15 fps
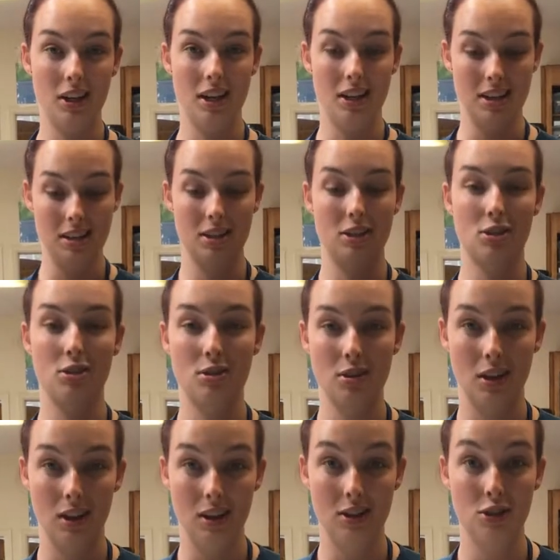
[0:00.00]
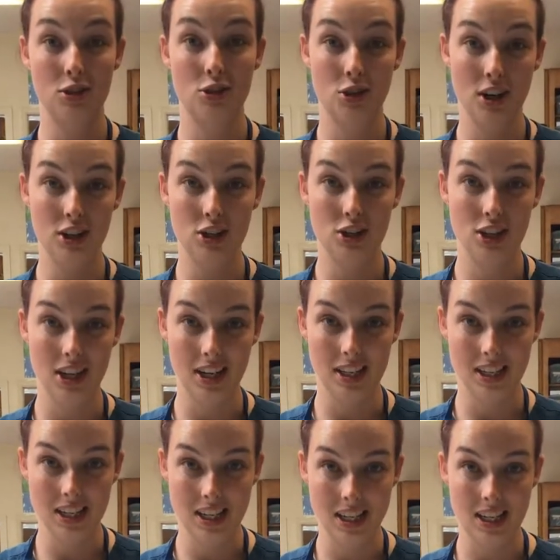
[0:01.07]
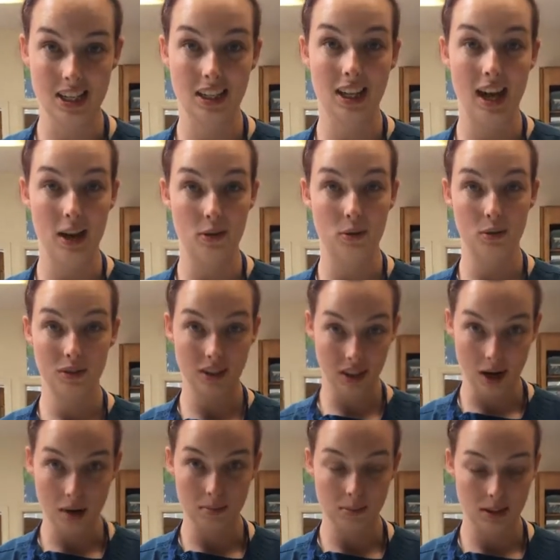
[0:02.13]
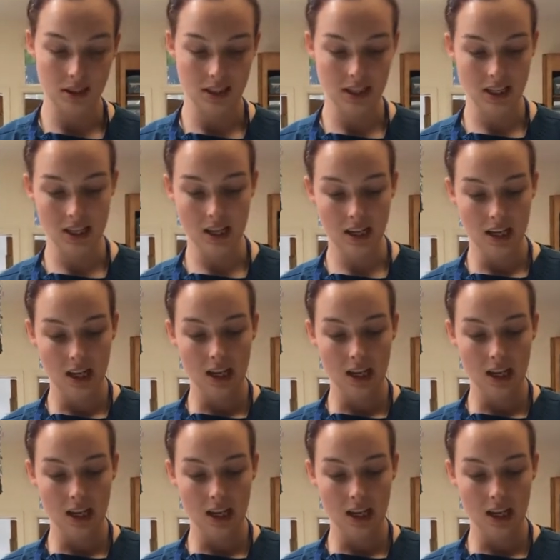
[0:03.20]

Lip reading: a stretch technique lateral recumbency.